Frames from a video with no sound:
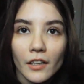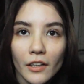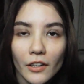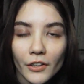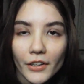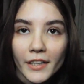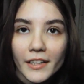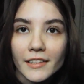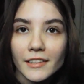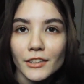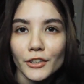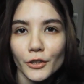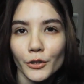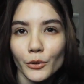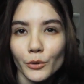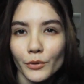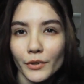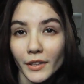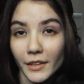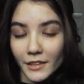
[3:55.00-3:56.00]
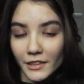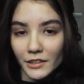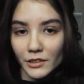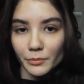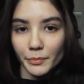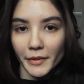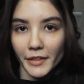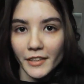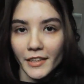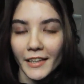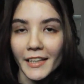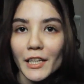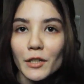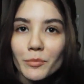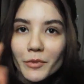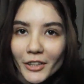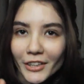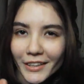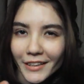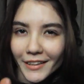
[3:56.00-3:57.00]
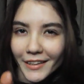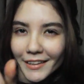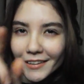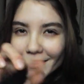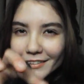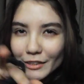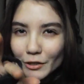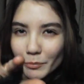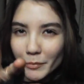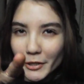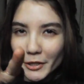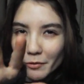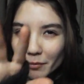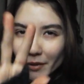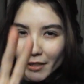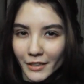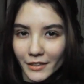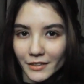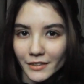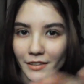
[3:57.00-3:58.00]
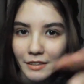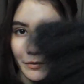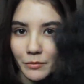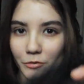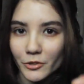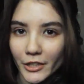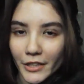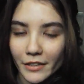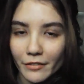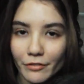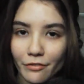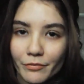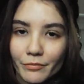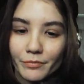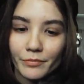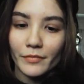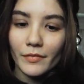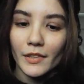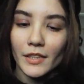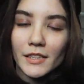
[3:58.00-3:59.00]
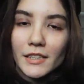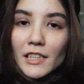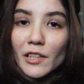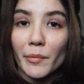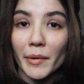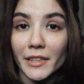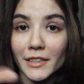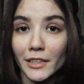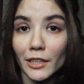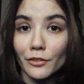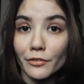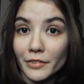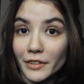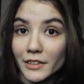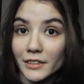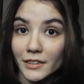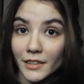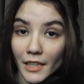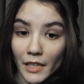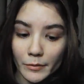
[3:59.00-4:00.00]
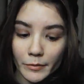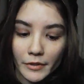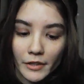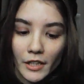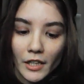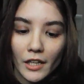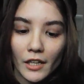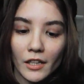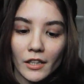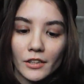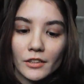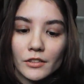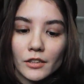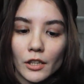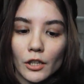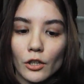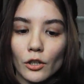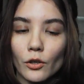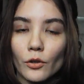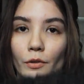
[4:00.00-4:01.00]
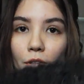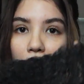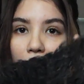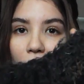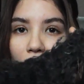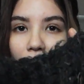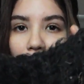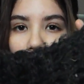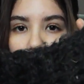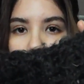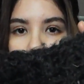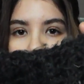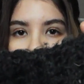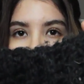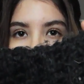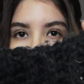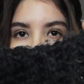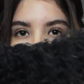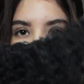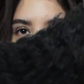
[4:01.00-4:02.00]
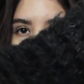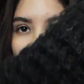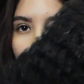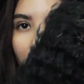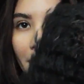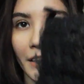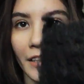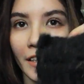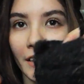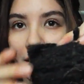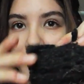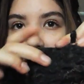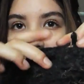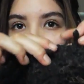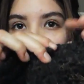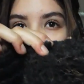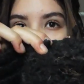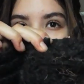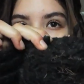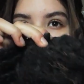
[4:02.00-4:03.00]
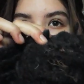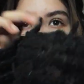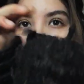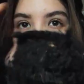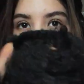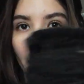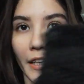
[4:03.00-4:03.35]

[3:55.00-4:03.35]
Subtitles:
Okay, so these pairs, I keep looking at the mirror because I'm trying to see myself in this camera. So these are the gloves that were made for me by someone